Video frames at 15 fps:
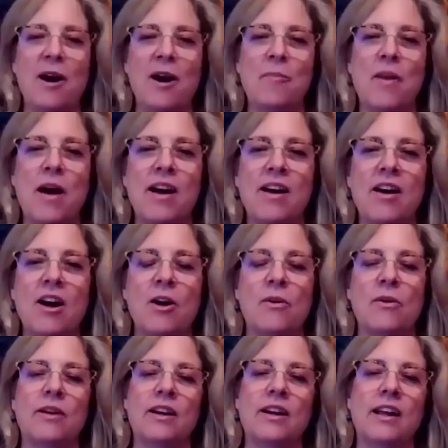um,
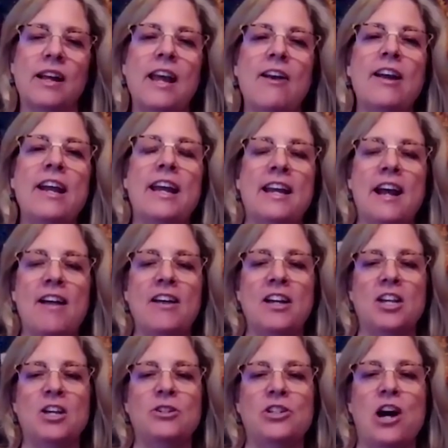oh, here, Annie, I'll
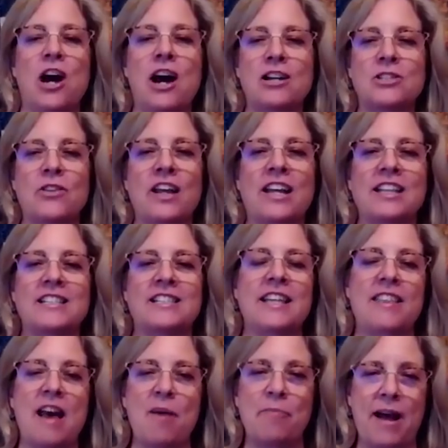let you talk so they can
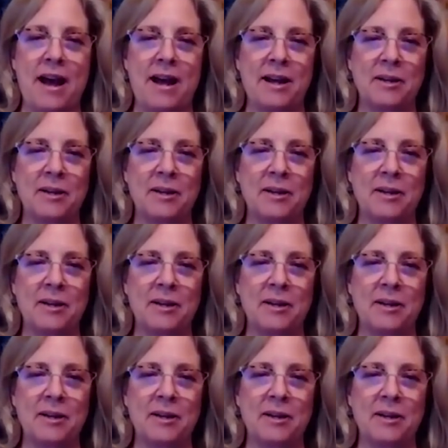see that